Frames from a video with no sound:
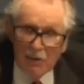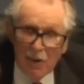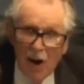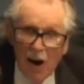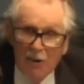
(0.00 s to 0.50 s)
It's
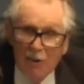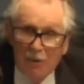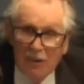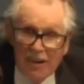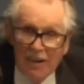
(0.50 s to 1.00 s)
hard to
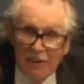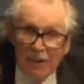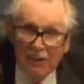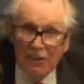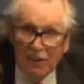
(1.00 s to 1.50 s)
believe
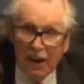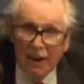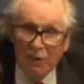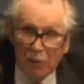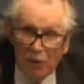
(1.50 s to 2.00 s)
that in
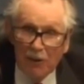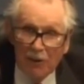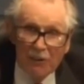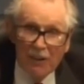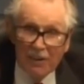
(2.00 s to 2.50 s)
today's
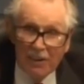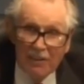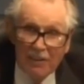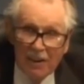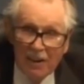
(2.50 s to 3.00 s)
world
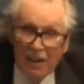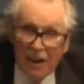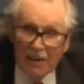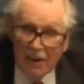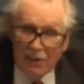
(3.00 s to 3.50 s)
that,
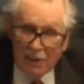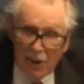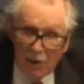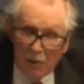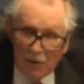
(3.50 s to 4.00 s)
and
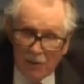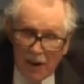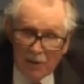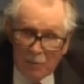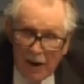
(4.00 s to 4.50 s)
you know,
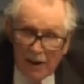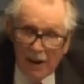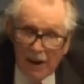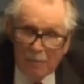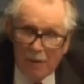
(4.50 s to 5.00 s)
they
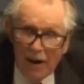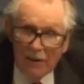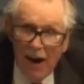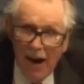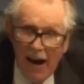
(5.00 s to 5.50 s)
spend
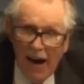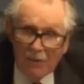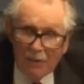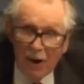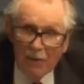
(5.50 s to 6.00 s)
about
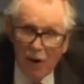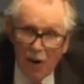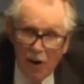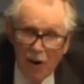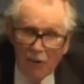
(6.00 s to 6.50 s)
half of
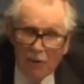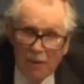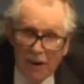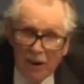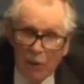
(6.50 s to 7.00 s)
all the
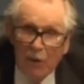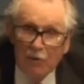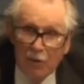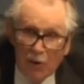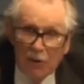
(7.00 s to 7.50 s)
money
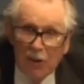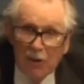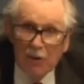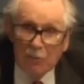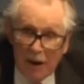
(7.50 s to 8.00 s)
we
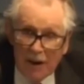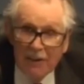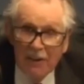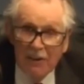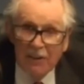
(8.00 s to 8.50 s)
vote to
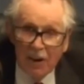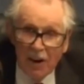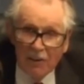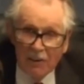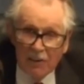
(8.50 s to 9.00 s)
spend in the
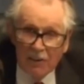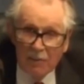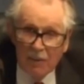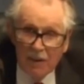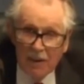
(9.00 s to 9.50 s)
Congress.